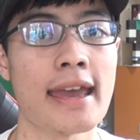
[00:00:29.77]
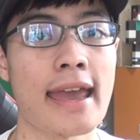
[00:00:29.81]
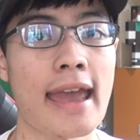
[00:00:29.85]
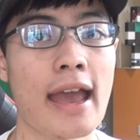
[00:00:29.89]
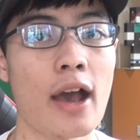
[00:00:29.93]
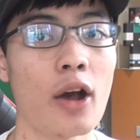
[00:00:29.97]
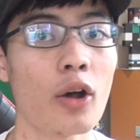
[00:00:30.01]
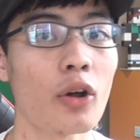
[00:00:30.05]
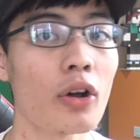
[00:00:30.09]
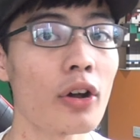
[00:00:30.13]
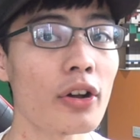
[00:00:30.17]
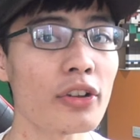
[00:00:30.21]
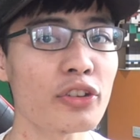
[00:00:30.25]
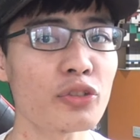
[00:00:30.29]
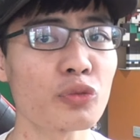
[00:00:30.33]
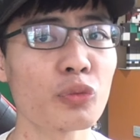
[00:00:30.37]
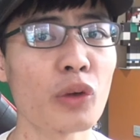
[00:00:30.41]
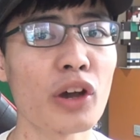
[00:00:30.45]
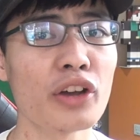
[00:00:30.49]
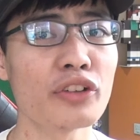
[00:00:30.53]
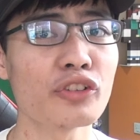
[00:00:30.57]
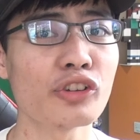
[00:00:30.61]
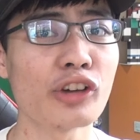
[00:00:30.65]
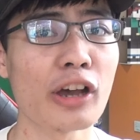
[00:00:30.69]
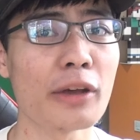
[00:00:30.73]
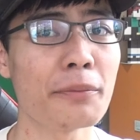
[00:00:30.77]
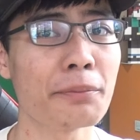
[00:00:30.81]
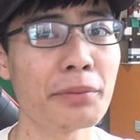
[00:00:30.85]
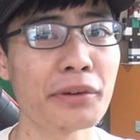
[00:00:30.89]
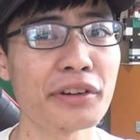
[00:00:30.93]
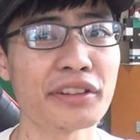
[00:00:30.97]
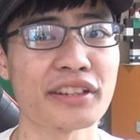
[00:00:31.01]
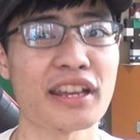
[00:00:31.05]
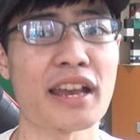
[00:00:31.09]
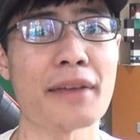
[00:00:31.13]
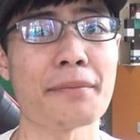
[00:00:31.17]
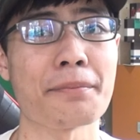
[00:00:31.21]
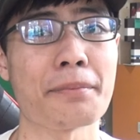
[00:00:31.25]
And of course, why do I
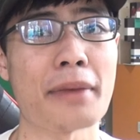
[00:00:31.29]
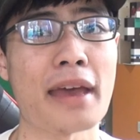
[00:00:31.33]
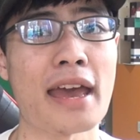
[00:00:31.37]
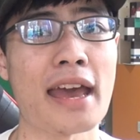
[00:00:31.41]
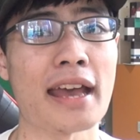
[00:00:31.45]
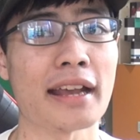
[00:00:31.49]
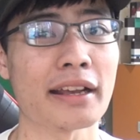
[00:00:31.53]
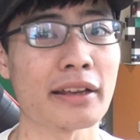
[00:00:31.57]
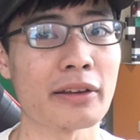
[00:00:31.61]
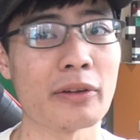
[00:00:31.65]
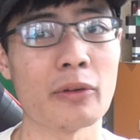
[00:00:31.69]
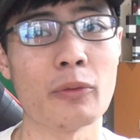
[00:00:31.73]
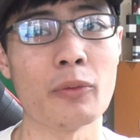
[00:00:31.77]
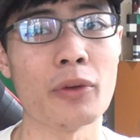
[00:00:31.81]
bring that back?